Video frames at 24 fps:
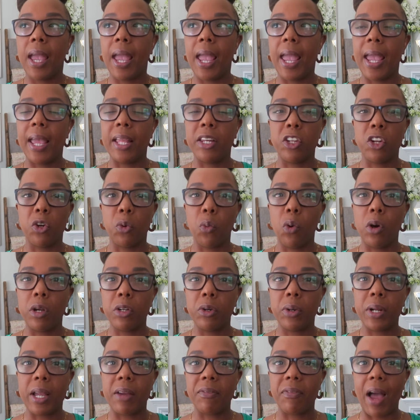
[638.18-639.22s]
you're
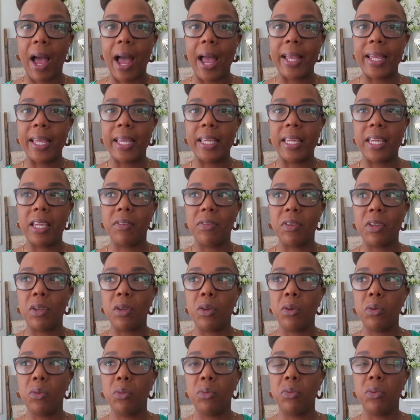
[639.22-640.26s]
wondering if I can give
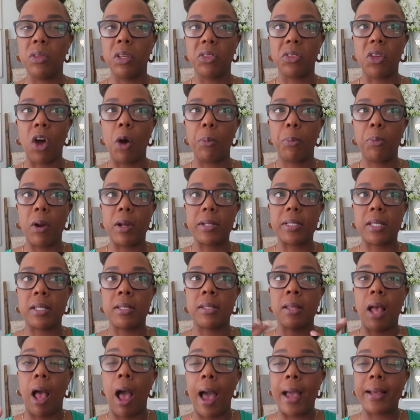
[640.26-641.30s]
you the thought
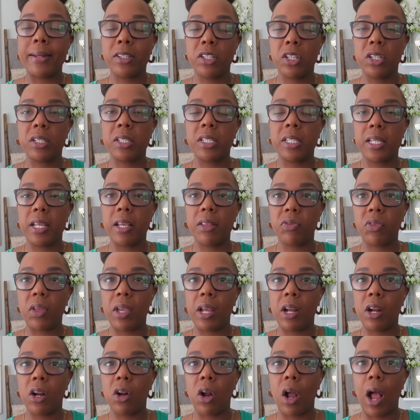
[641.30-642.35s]
process I took to get
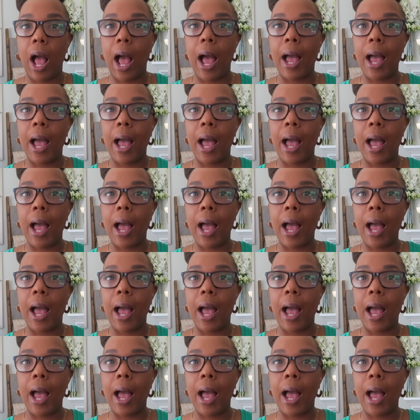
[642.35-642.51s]
there,